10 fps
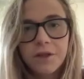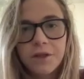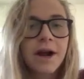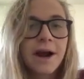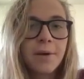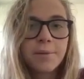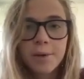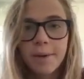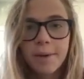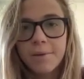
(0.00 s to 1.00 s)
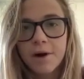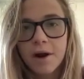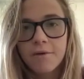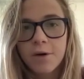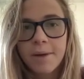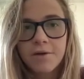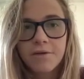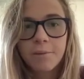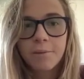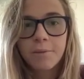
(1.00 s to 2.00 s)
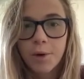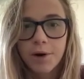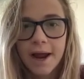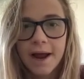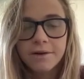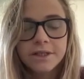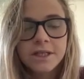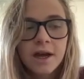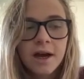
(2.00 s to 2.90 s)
They're going to help your body recover better from your workouts,